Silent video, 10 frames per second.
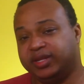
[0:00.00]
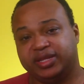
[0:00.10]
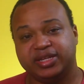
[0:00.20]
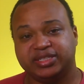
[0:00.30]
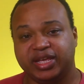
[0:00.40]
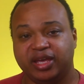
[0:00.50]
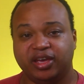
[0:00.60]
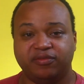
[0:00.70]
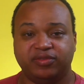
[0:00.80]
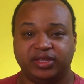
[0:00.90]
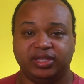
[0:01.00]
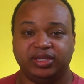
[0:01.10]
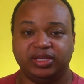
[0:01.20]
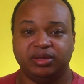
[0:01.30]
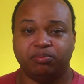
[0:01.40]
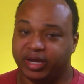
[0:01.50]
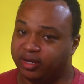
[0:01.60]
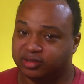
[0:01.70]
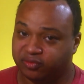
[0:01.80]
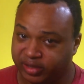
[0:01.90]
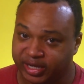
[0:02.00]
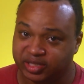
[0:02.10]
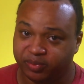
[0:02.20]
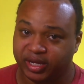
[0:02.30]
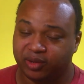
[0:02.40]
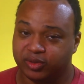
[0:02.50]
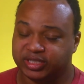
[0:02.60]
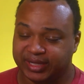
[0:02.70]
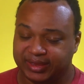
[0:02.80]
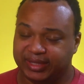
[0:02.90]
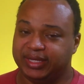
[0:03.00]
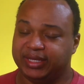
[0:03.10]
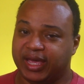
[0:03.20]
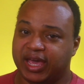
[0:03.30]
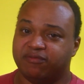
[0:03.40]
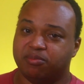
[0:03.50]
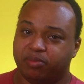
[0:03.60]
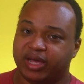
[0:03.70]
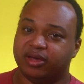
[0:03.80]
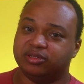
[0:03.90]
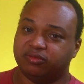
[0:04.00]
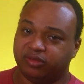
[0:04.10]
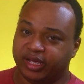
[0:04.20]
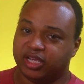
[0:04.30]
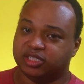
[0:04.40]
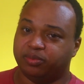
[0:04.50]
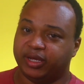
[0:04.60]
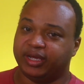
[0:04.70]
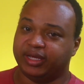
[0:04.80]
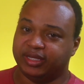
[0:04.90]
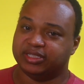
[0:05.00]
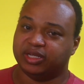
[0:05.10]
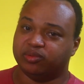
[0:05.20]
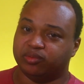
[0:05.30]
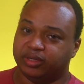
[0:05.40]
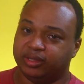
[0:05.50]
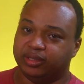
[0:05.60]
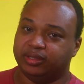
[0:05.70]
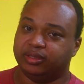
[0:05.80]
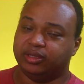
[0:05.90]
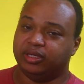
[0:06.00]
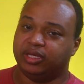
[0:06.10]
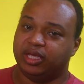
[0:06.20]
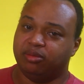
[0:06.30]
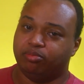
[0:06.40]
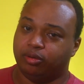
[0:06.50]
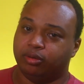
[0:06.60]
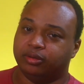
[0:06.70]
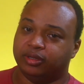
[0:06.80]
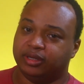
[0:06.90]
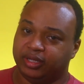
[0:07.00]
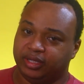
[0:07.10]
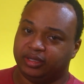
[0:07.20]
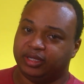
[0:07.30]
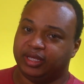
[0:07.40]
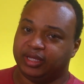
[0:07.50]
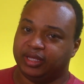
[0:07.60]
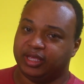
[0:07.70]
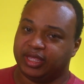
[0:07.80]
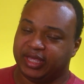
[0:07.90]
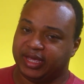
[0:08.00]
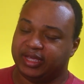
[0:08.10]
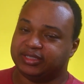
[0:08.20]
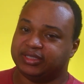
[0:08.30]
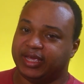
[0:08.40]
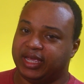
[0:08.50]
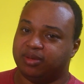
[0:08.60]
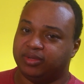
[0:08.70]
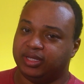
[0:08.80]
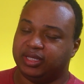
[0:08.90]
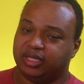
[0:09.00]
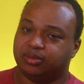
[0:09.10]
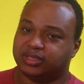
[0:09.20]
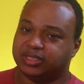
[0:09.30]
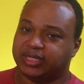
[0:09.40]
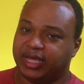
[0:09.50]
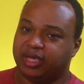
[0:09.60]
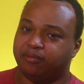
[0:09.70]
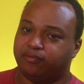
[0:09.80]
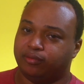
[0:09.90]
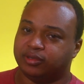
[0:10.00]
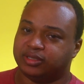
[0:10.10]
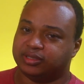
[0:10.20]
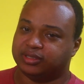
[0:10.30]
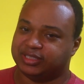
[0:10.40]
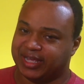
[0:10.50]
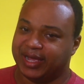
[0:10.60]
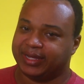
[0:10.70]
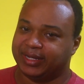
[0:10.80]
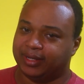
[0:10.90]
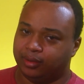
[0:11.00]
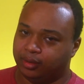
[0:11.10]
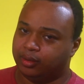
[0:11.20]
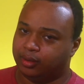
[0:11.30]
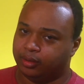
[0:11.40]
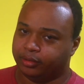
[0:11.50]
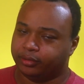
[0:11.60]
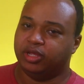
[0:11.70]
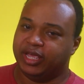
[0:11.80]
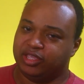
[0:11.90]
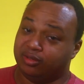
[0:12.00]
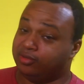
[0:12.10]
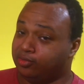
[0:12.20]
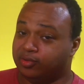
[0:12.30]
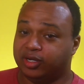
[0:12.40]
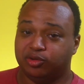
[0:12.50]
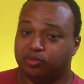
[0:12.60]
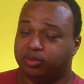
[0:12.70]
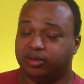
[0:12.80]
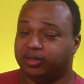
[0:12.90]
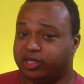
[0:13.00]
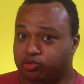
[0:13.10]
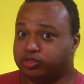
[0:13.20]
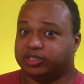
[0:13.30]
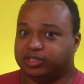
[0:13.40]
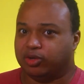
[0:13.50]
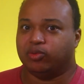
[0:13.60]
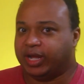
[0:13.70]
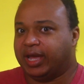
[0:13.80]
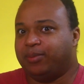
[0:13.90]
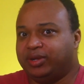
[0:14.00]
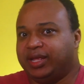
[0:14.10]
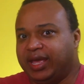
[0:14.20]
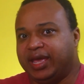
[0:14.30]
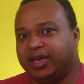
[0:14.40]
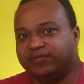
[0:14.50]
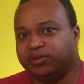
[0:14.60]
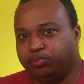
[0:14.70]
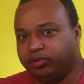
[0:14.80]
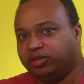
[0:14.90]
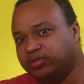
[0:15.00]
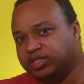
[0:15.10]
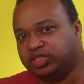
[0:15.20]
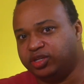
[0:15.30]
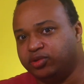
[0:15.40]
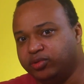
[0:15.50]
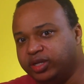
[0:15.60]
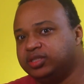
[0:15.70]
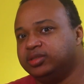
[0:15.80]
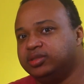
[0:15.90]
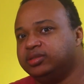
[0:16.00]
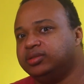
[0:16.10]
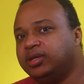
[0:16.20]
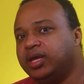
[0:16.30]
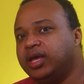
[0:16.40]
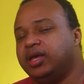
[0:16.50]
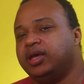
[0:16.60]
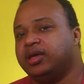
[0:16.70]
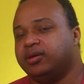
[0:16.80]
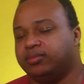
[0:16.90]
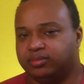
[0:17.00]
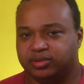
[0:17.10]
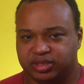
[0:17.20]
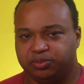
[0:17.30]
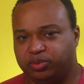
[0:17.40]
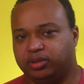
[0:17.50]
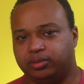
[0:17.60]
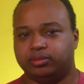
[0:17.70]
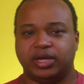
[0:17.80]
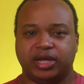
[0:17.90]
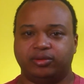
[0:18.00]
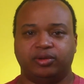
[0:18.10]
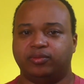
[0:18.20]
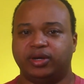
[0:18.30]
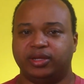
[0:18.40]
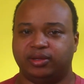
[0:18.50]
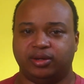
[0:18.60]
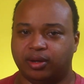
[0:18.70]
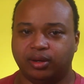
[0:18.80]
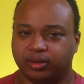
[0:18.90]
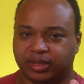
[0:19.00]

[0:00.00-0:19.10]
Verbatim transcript: it does have the BIOS flashback, which I think having BIOS flashback is a really important thing. In, in case A M D keeps this A M four socket a little longer and you're doing a new build and you just don't happen to have the previous generation's uh, um, C P U. I don't know why they're all